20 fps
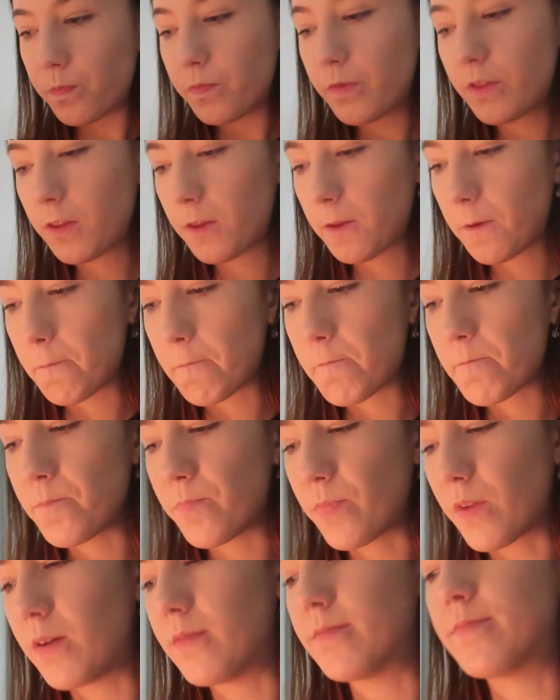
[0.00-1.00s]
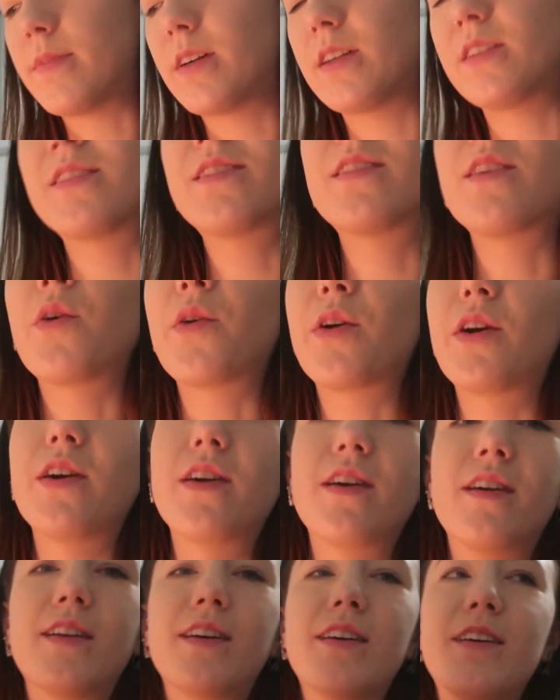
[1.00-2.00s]
Oh, it's so
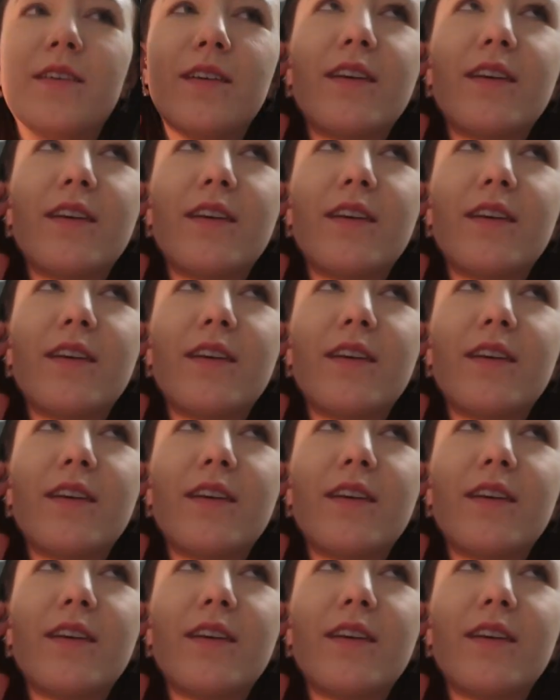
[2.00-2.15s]
good.